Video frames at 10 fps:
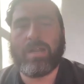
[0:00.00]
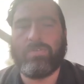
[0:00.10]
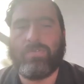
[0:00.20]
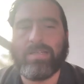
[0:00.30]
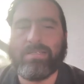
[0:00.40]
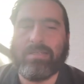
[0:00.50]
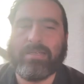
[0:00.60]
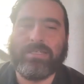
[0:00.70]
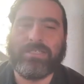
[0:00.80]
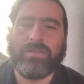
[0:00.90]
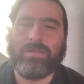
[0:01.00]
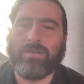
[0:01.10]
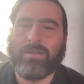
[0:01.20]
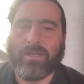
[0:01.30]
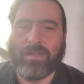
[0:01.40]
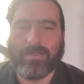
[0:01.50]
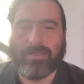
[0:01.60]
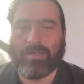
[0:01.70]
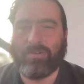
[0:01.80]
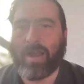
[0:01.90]
and wrestling each other
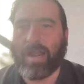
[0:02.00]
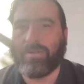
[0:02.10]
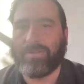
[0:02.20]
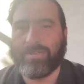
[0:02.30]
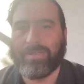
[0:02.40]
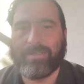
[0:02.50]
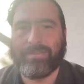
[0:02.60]
to the ground.